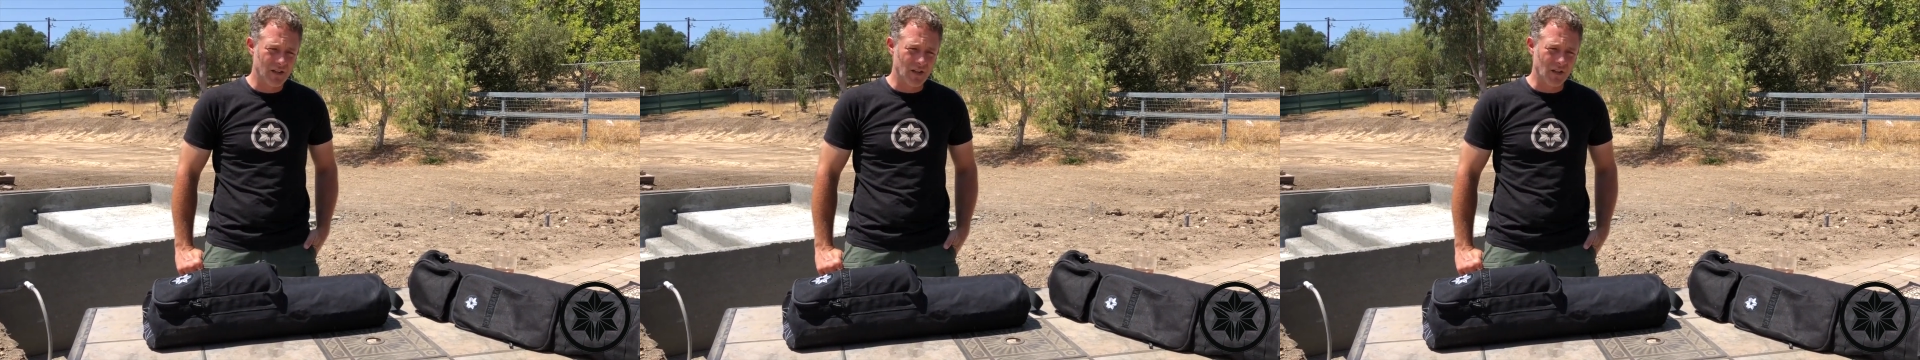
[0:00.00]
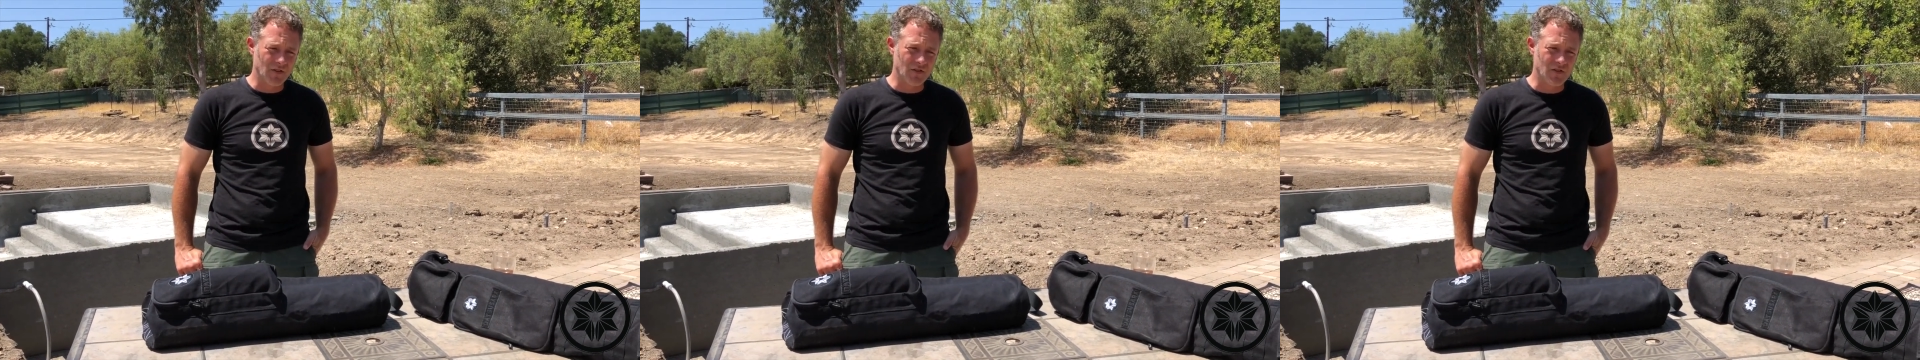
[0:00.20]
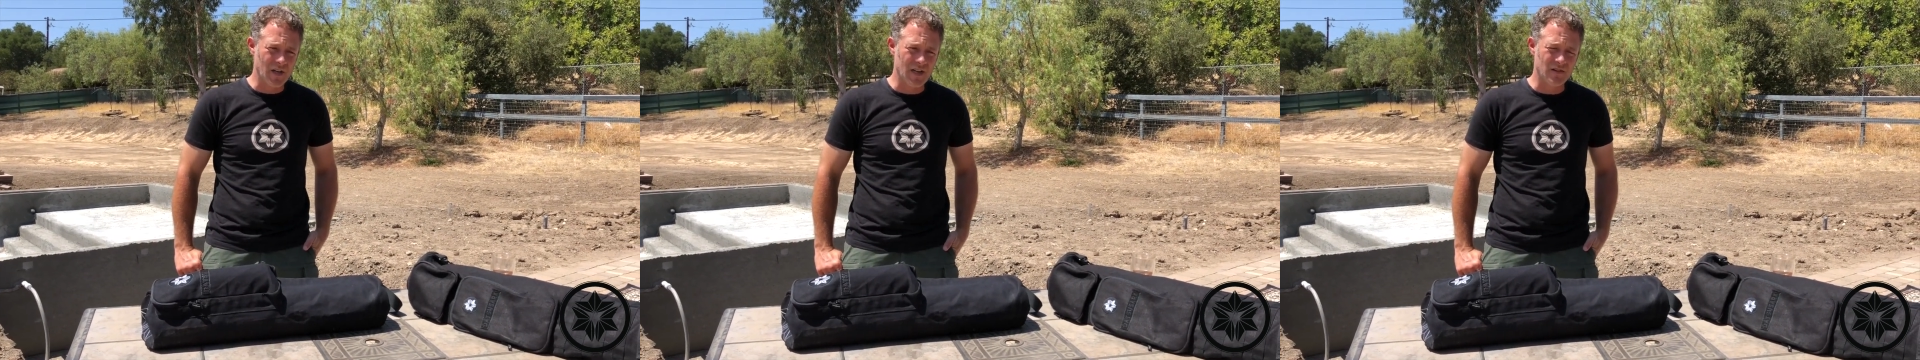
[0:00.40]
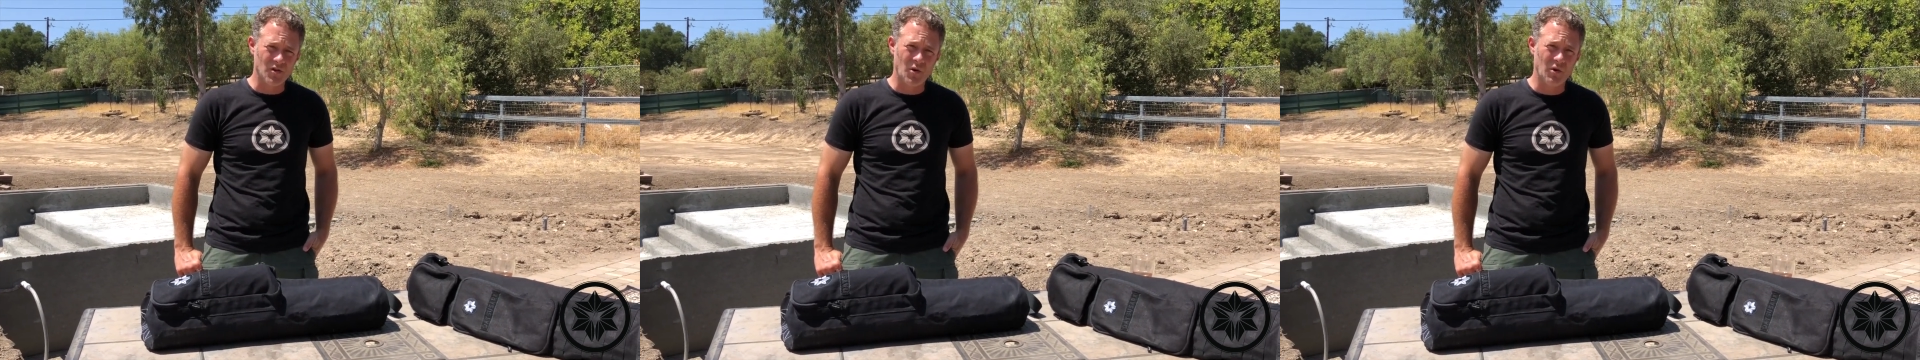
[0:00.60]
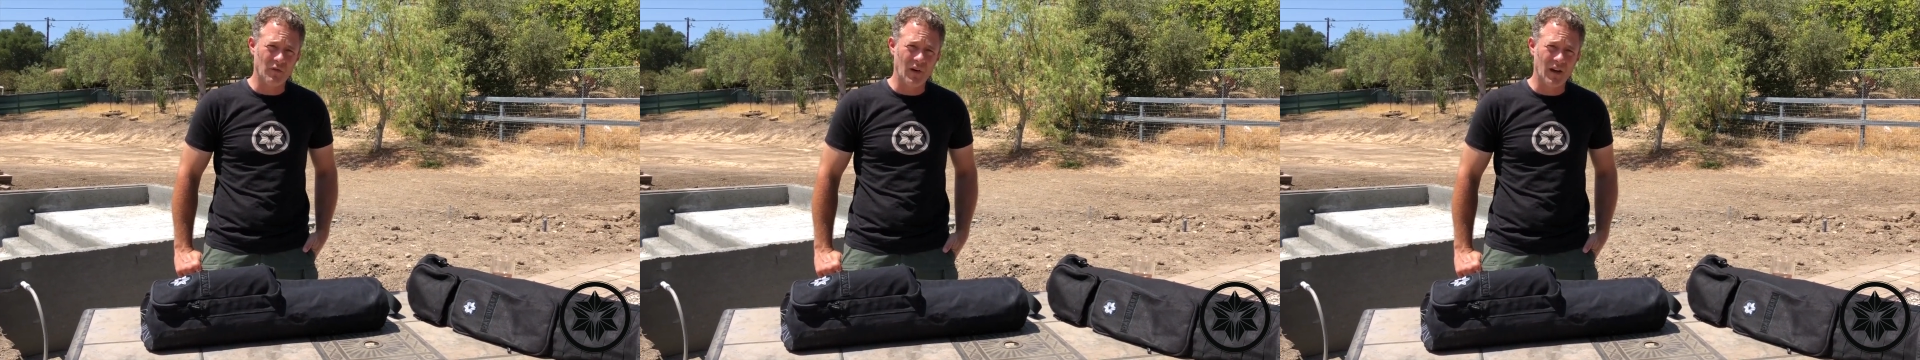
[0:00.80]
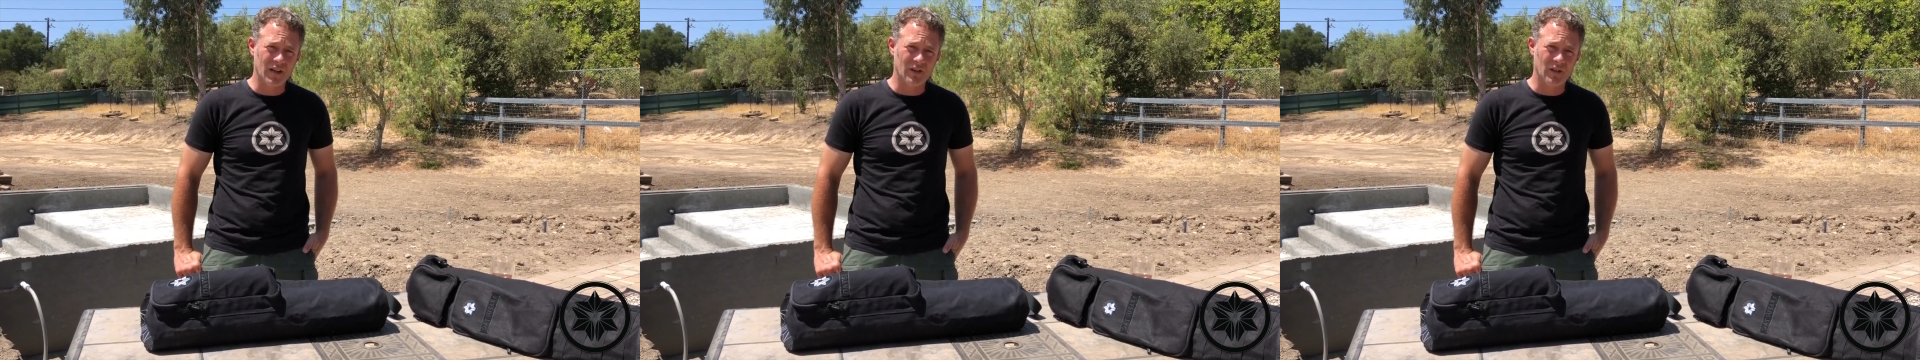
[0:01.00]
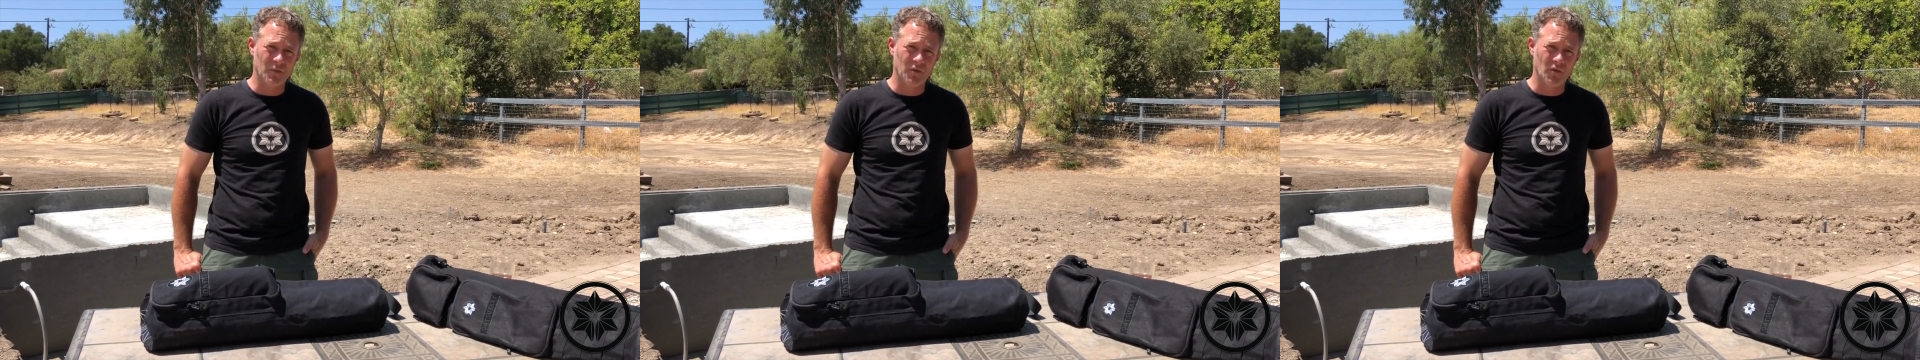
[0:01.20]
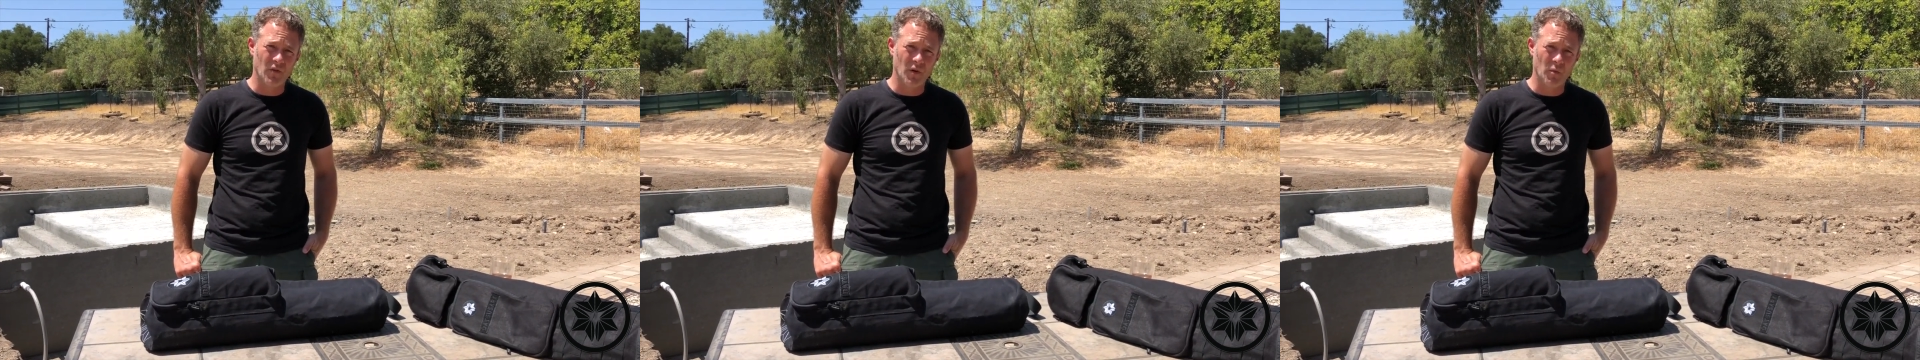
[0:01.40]
doesn't change a whole lot
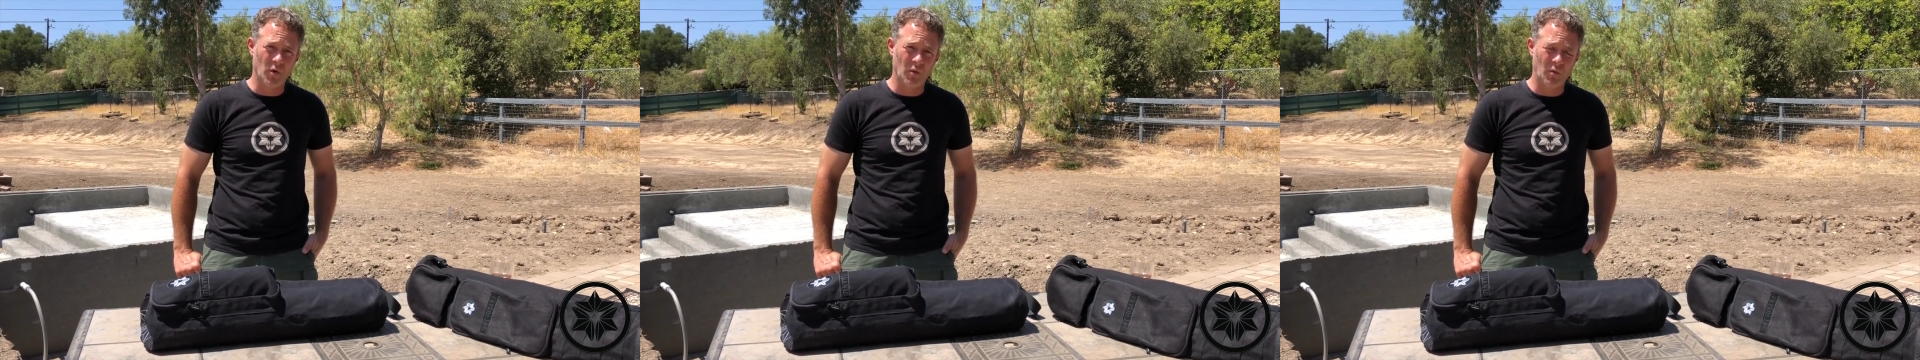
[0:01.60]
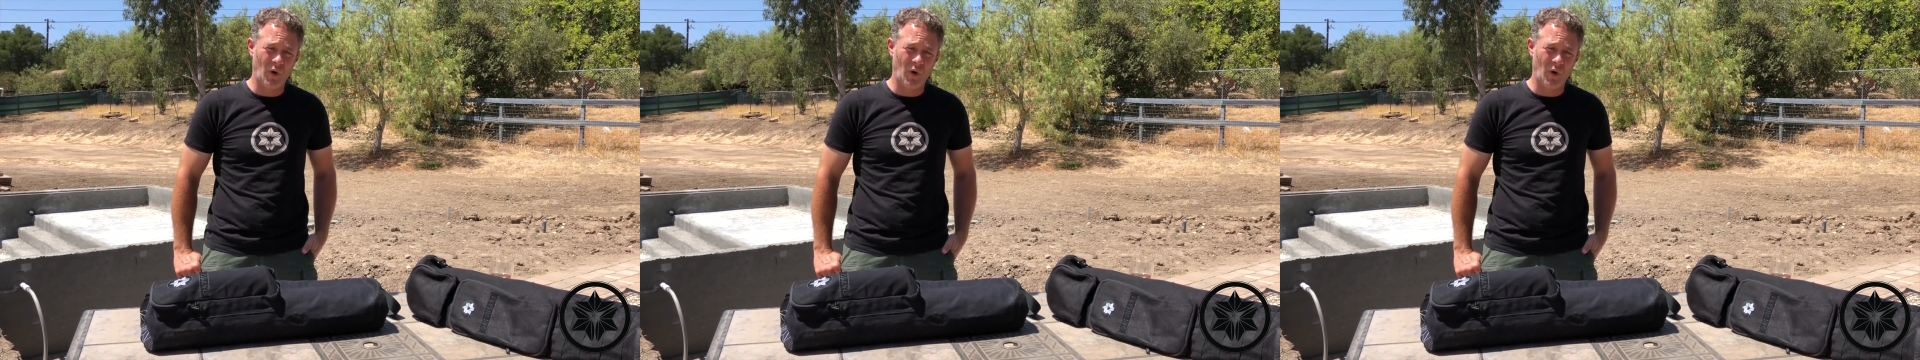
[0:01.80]
except for a little more